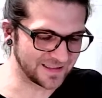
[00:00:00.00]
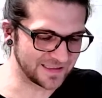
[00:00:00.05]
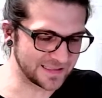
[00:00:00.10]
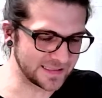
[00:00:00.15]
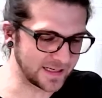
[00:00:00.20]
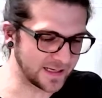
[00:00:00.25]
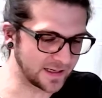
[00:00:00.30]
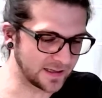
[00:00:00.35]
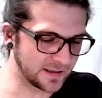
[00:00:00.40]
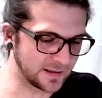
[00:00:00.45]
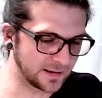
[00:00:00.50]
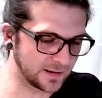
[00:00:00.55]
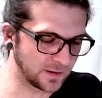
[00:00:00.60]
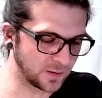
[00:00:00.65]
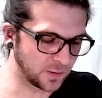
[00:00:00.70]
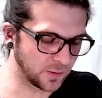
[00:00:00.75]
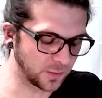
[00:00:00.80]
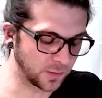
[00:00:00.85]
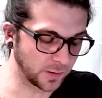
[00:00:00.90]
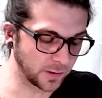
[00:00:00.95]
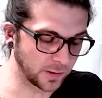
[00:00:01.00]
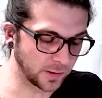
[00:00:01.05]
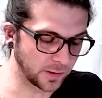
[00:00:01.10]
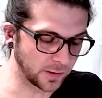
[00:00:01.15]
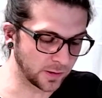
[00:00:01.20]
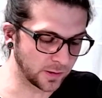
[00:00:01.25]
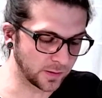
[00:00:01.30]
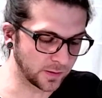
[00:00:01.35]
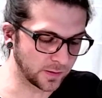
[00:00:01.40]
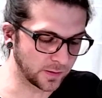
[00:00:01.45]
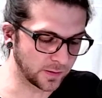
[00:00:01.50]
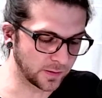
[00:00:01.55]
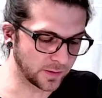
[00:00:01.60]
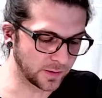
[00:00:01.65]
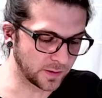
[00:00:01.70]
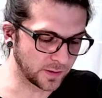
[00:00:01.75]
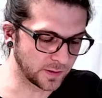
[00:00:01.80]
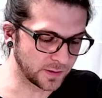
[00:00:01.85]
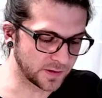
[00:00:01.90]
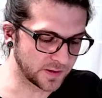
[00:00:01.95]
death or
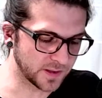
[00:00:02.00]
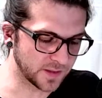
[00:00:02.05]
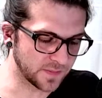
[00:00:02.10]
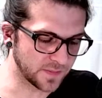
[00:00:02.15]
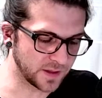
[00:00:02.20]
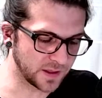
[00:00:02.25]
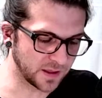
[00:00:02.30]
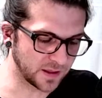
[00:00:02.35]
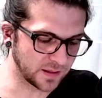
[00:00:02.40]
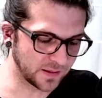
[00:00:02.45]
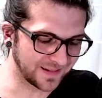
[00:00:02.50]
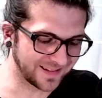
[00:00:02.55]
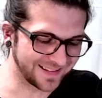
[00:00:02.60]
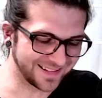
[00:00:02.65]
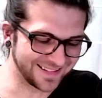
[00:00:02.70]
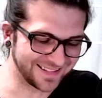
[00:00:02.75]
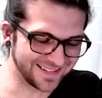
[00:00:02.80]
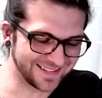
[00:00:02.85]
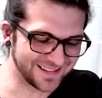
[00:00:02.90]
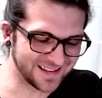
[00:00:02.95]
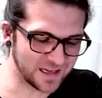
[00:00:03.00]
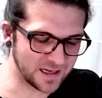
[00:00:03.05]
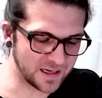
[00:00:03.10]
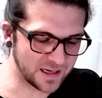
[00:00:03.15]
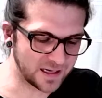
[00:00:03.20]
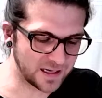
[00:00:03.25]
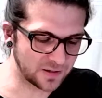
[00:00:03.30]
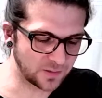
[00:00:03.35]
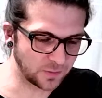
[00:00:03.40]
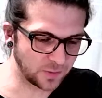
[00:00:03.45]
or something like that,